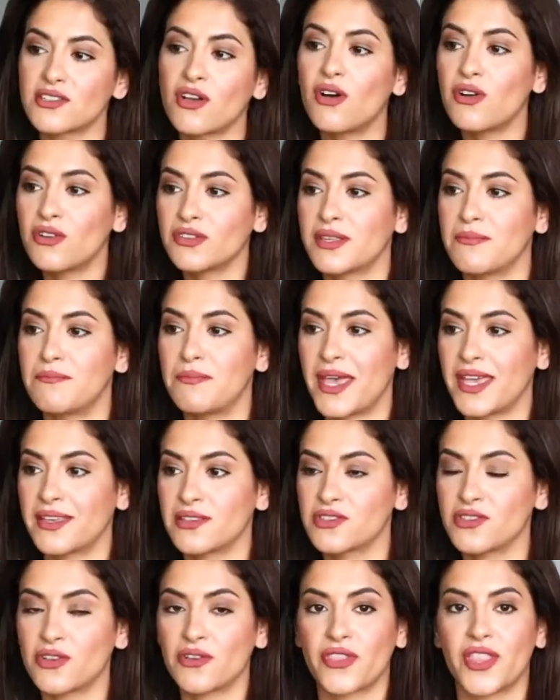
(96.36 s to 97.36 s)
It all
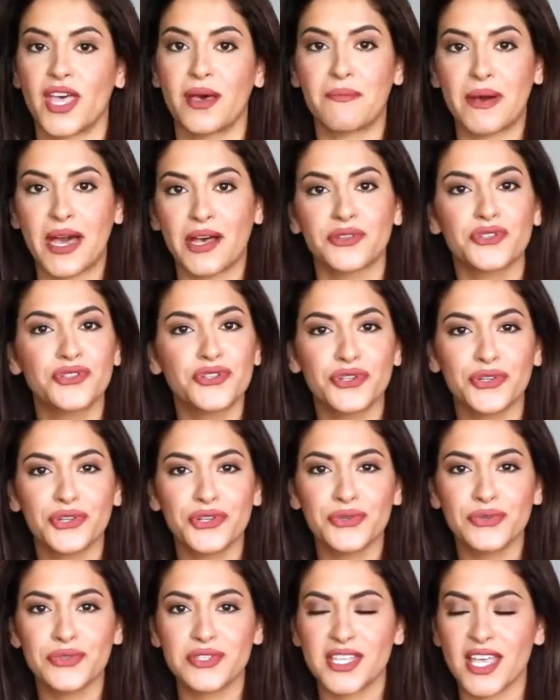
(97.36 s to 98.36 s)
depends on the amount you're
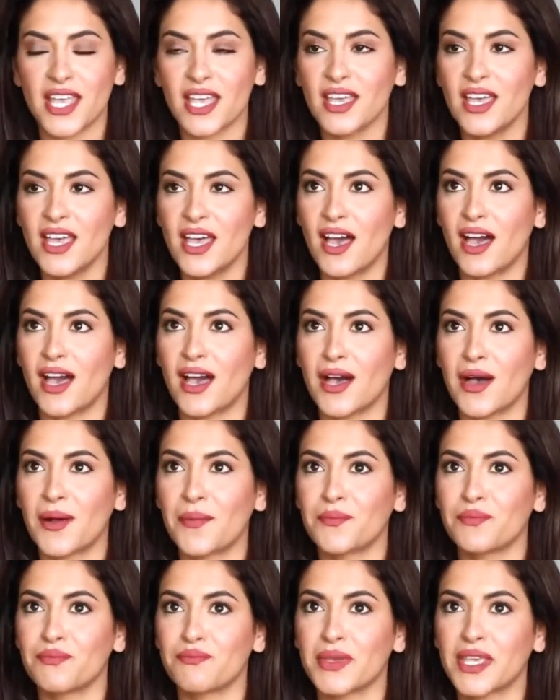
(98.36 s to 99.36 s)
using,
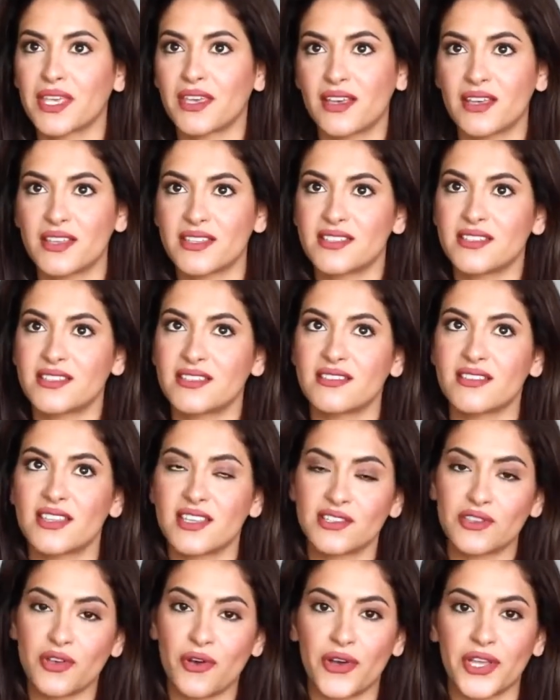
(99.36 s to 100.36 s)
because
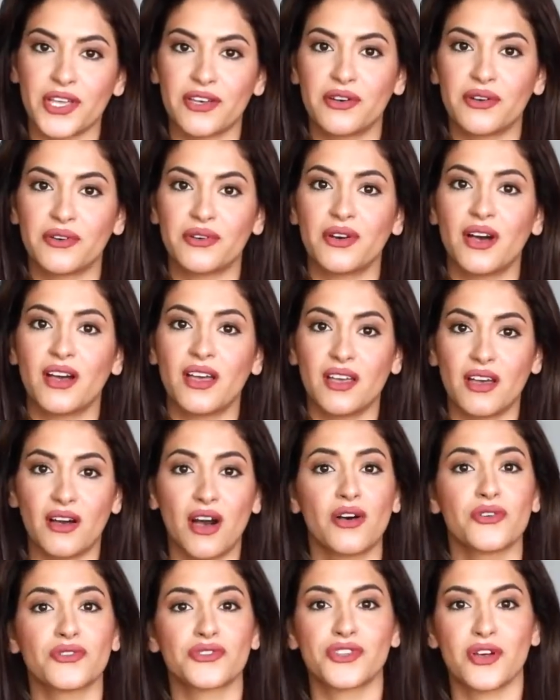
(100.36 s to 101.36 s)
this oil
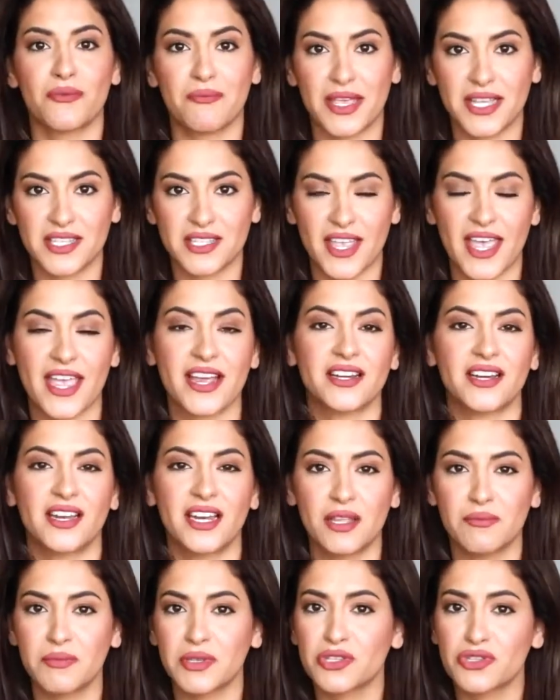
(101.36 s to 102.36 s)
also makes the hair a
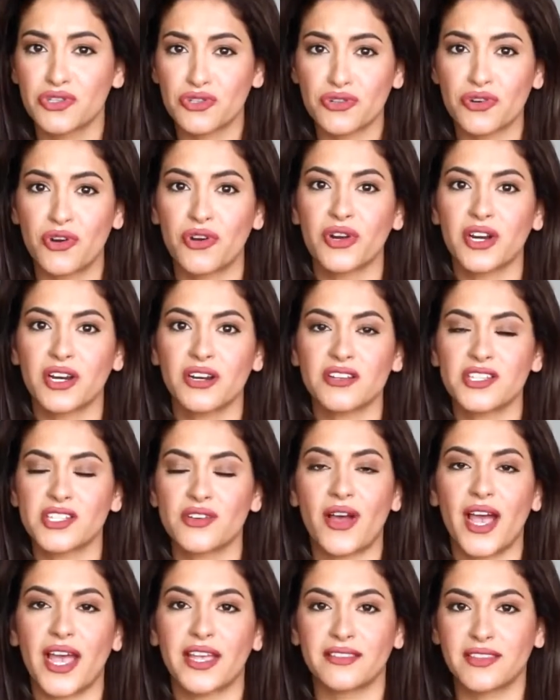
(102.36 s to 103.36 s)
little bit stronger.
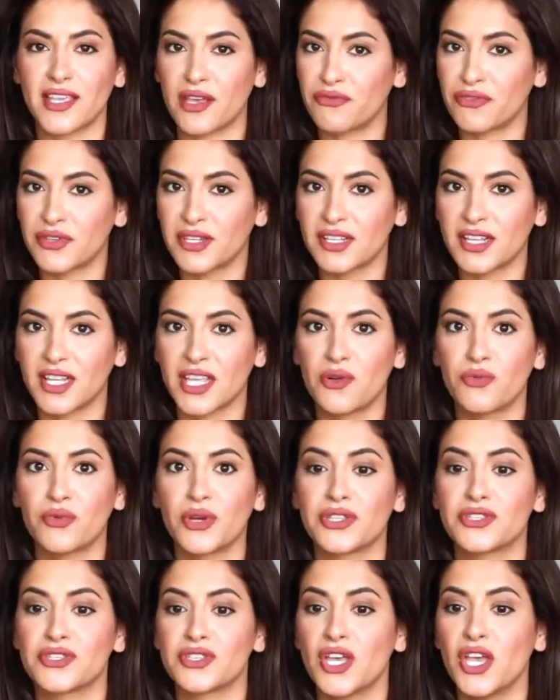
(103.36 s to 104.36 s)
So I definitely
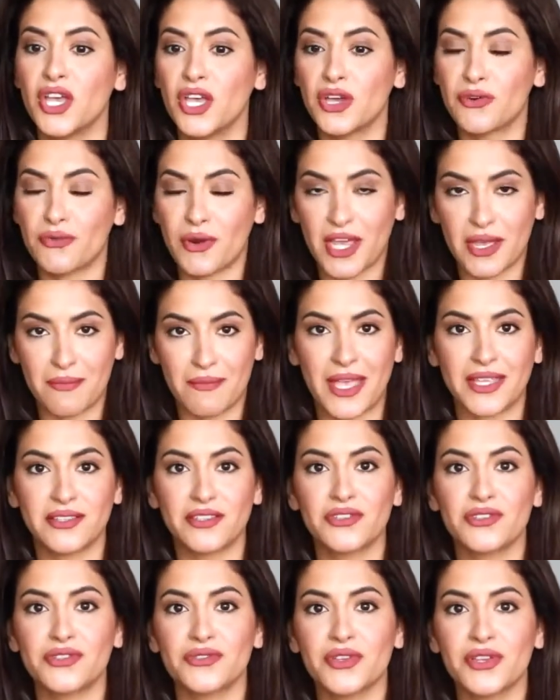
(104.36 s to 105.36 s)
would
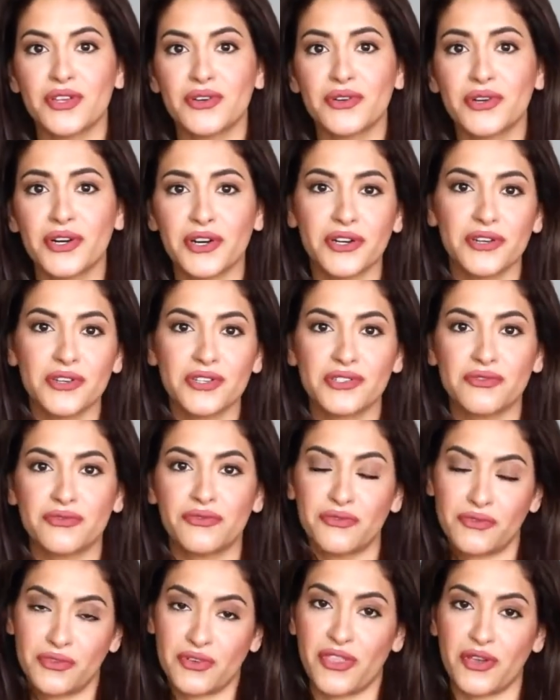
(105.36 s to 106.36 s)
recommend it to you girls.
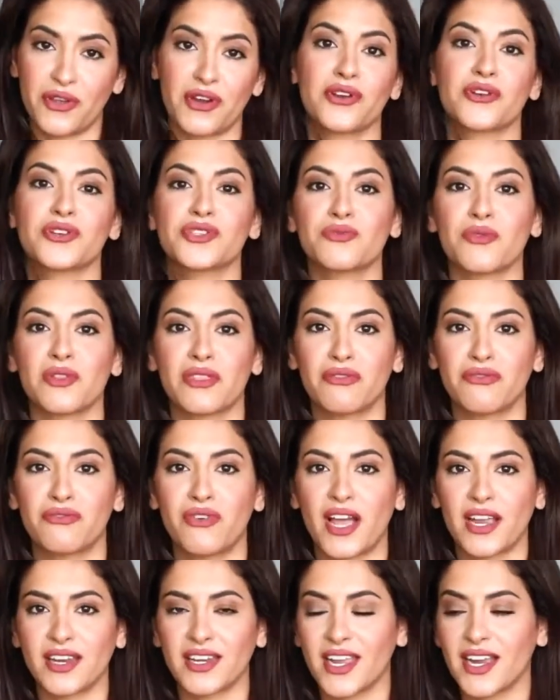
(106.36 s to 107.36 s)
The girls with
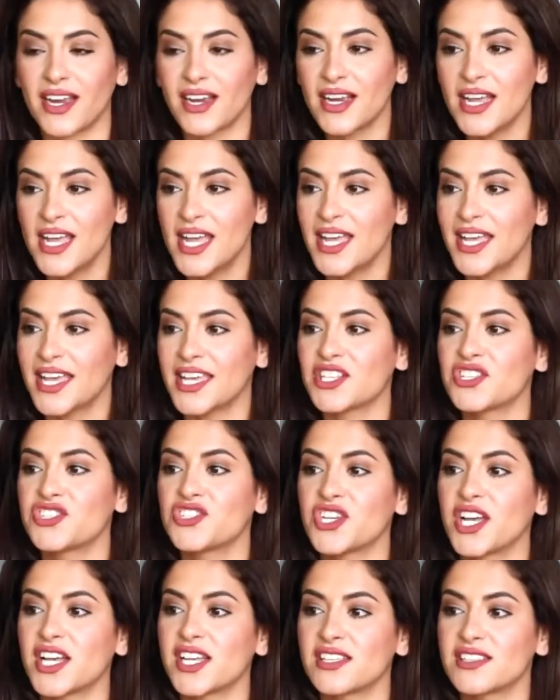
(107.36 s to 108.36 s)
fine hair
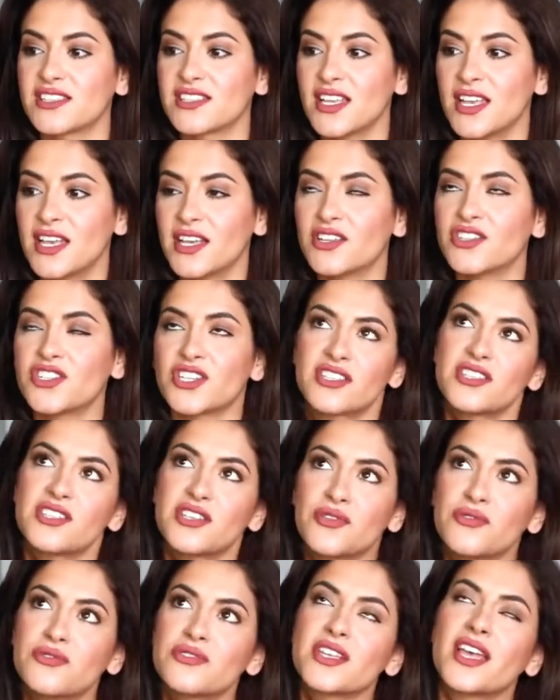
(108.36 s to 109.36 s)
is just
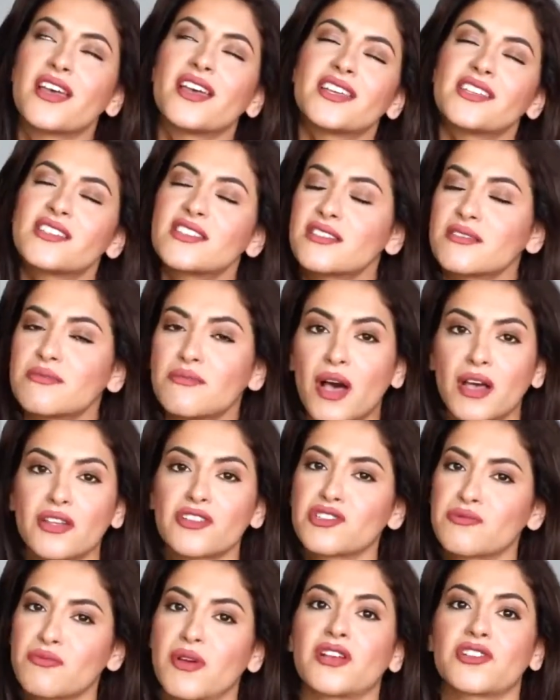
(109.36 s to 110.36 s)
use a
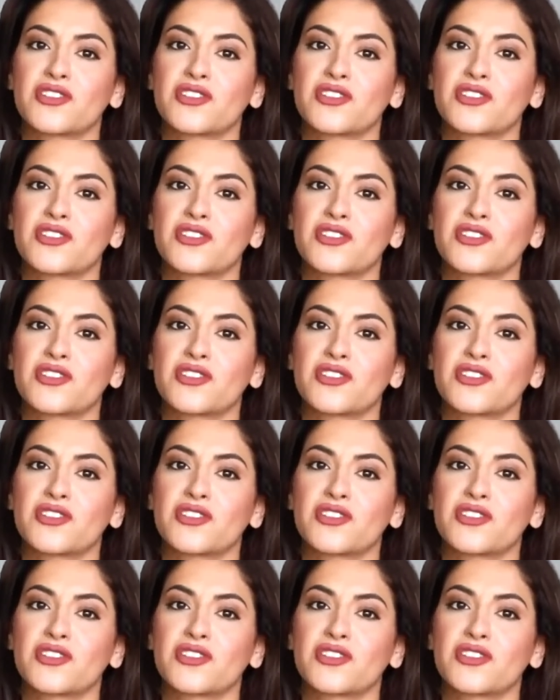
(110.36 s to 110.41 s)
small,